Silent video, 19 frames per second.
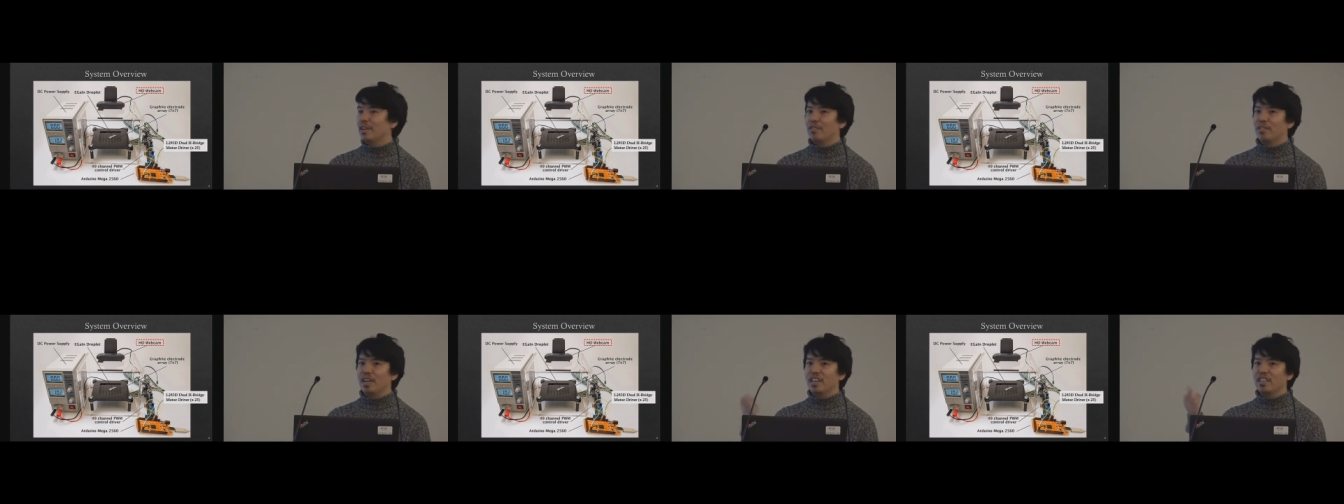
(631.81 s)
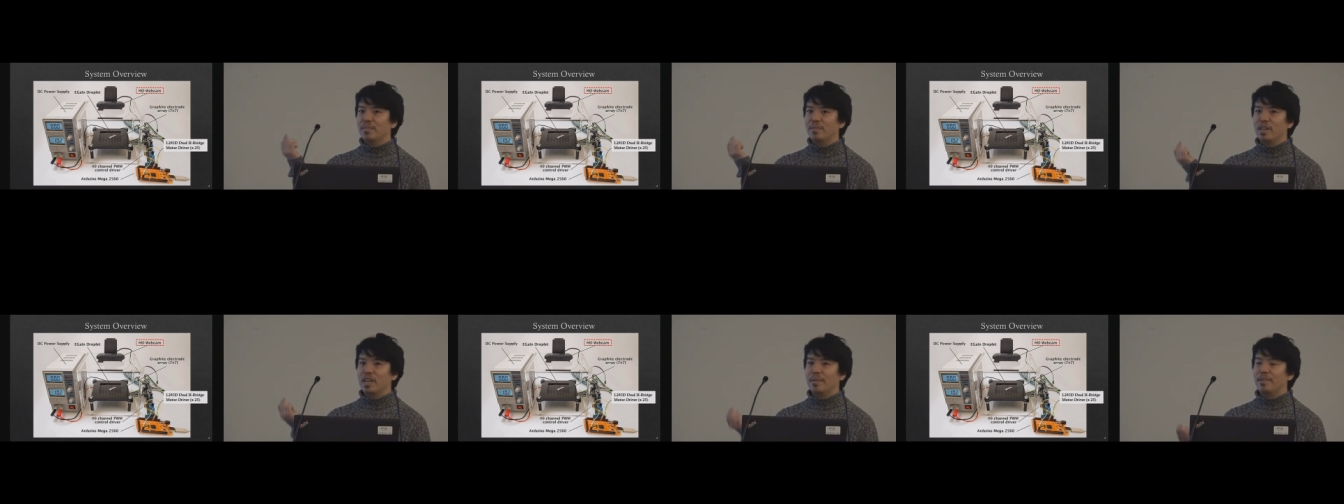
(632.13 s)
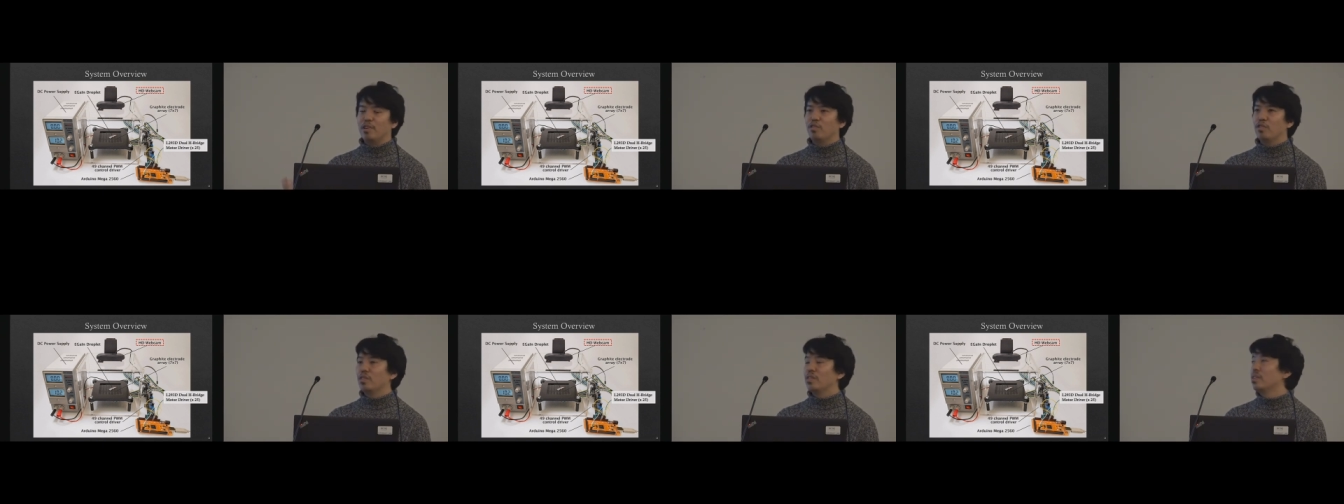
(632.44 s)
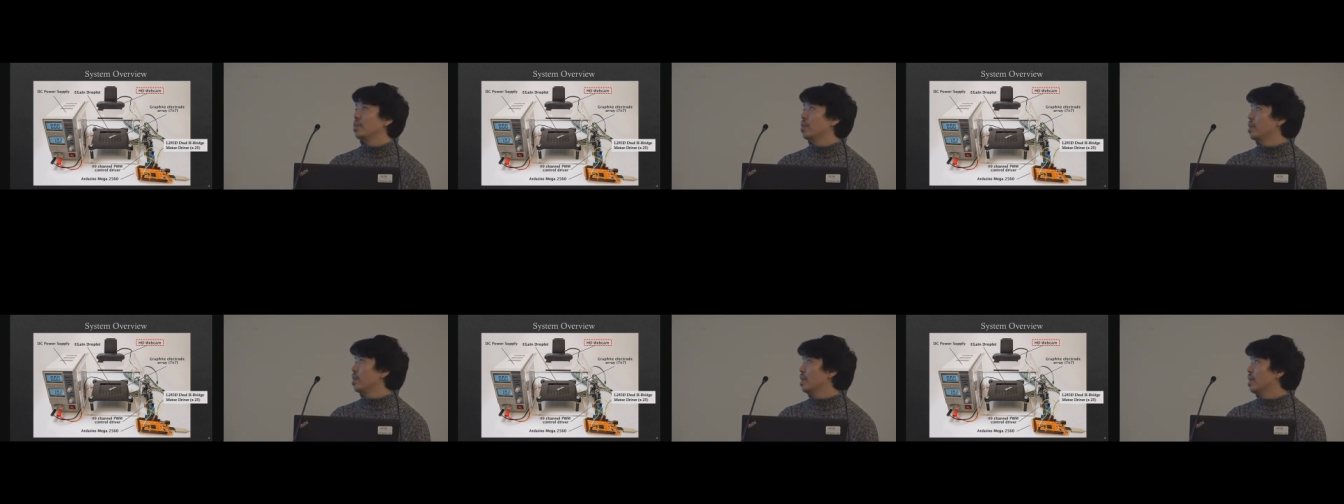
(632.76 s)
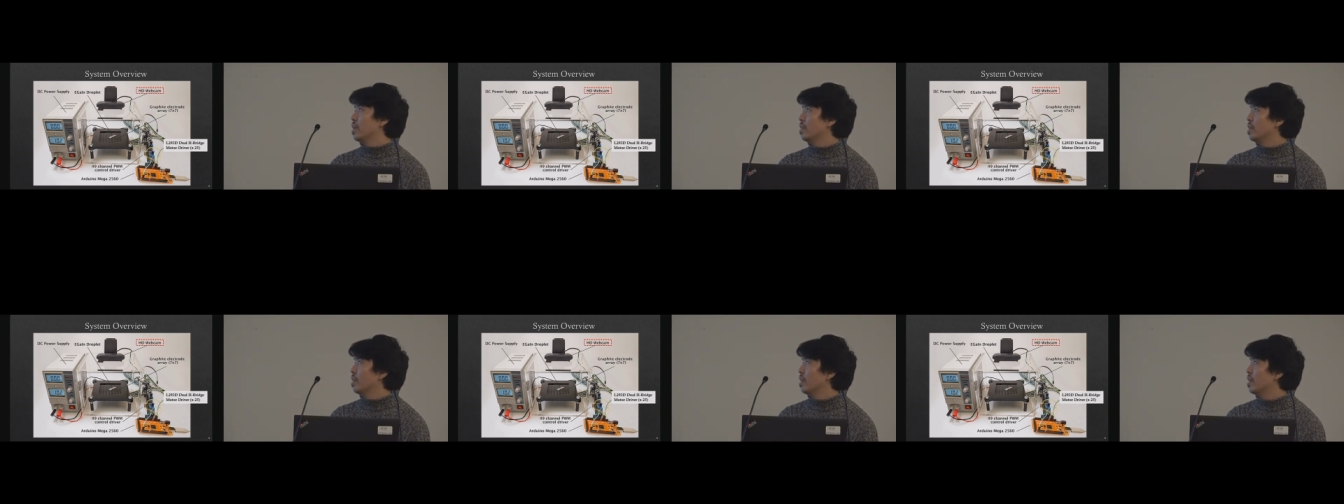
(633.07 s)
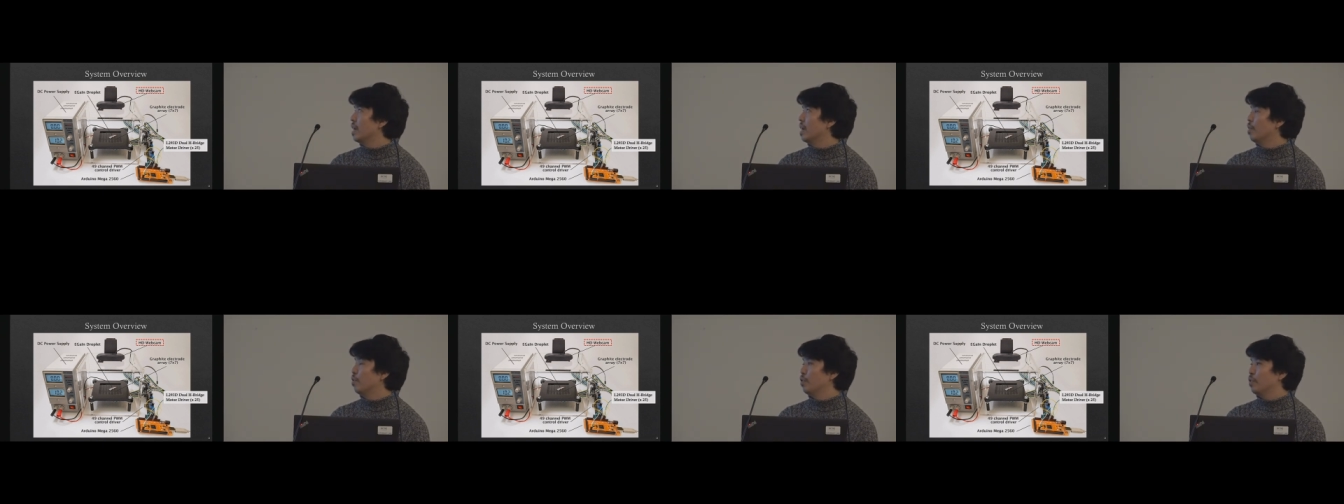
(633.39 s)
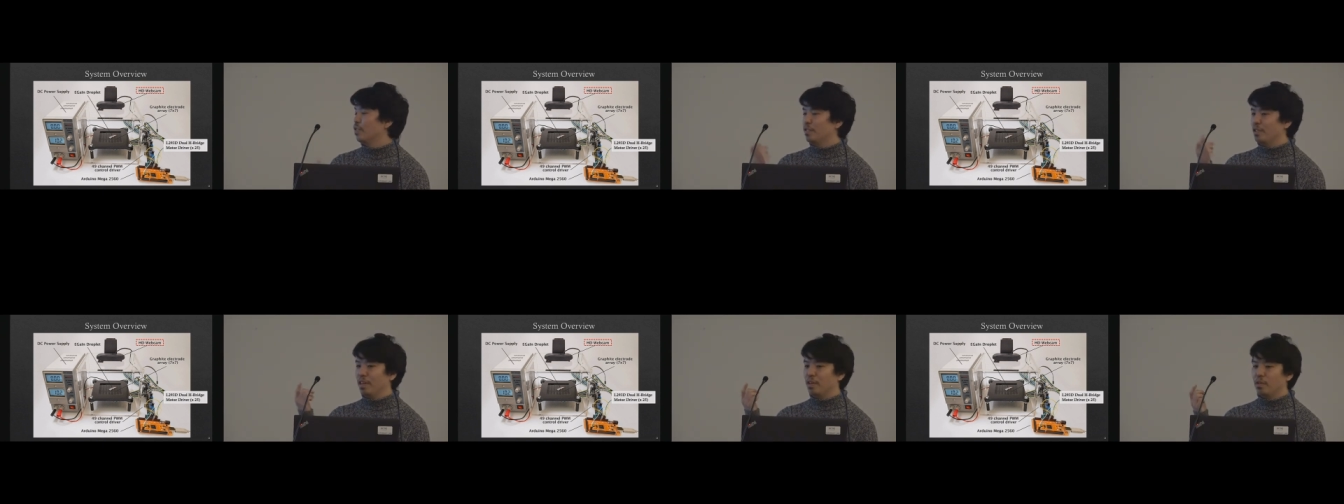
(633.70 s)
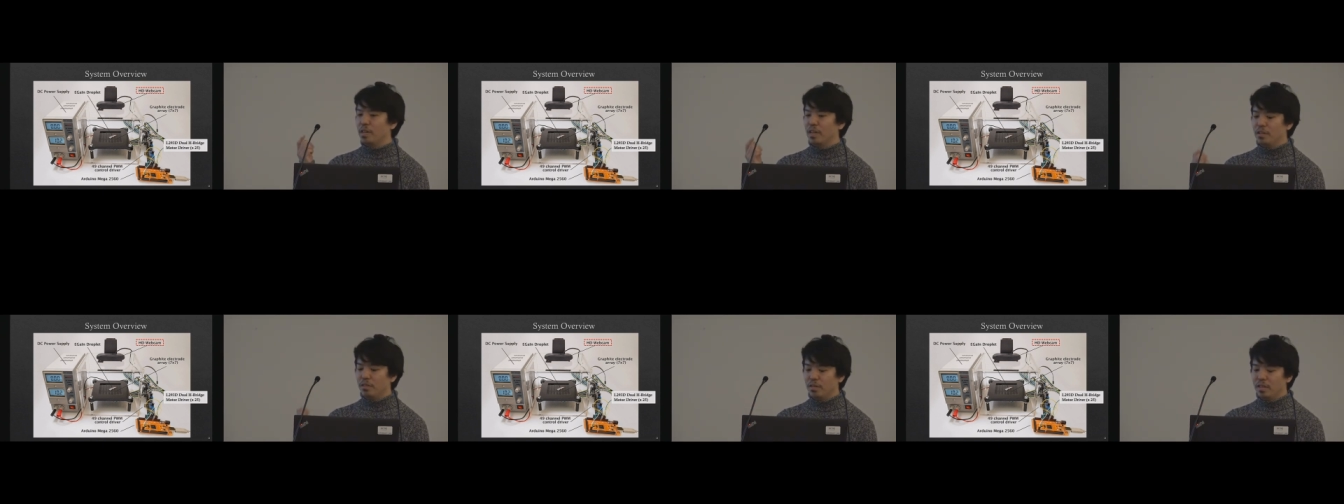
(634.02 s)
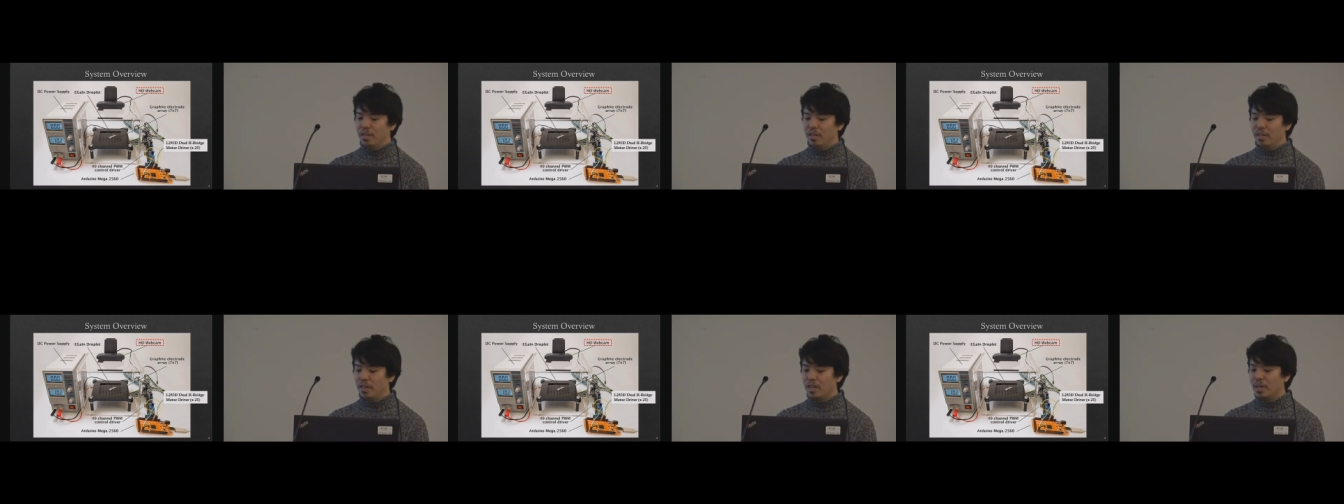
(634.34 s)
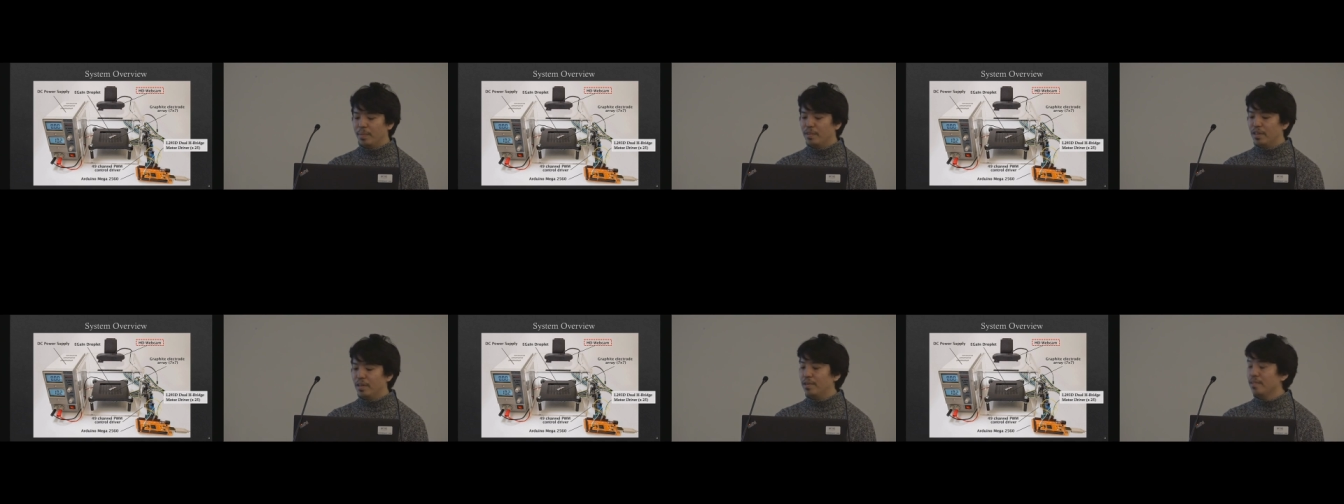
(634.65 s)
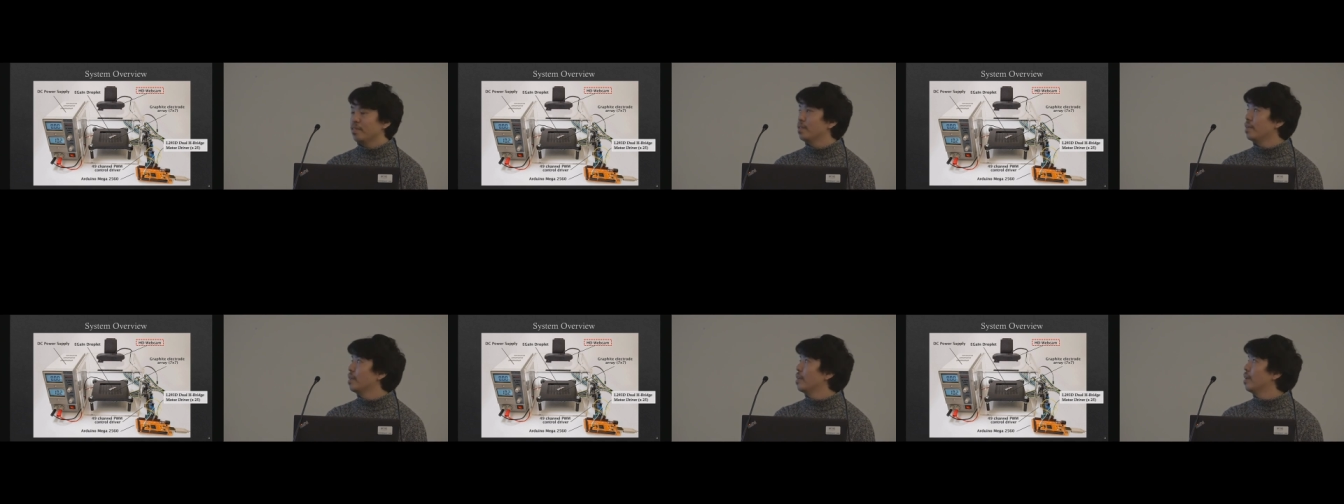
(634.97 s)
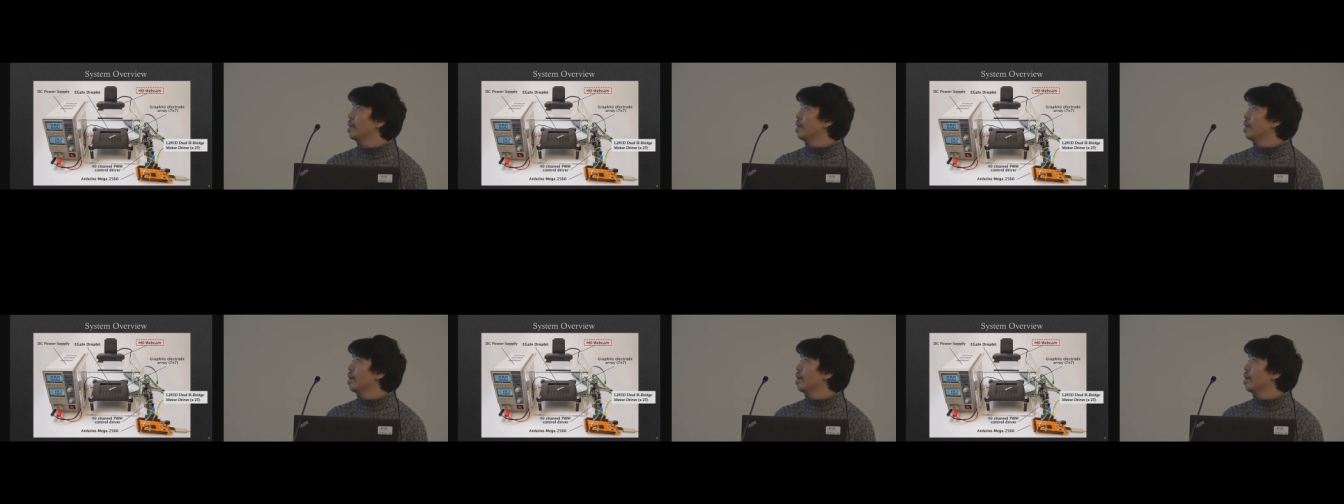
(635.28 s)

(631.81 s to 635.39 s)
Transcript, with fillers: I'm going to explain about how we're going to use in the camera.